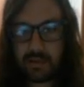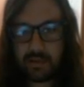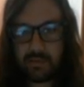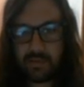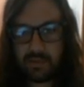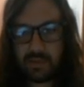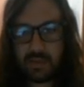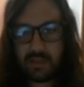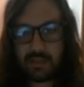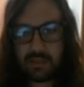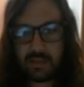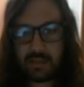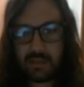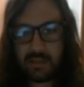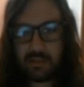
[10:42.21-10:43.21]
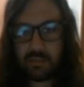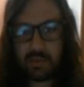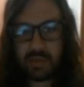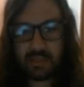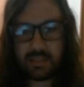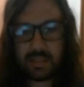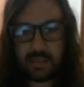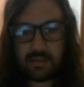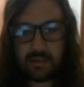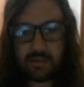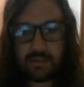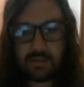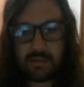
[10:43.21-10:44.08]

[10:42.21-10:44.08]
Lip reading: If you see it displays textures.